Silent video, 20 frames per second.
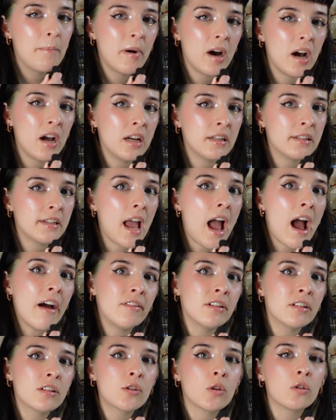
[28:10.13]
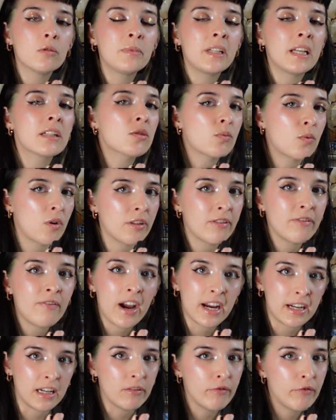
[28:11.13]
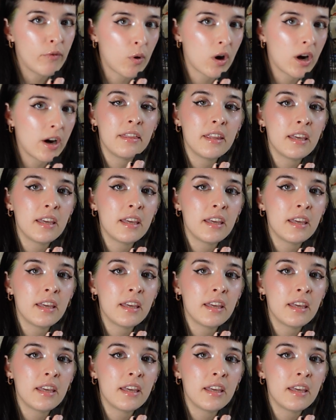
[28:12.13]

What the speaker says: But Evans told me it's worth fighting for.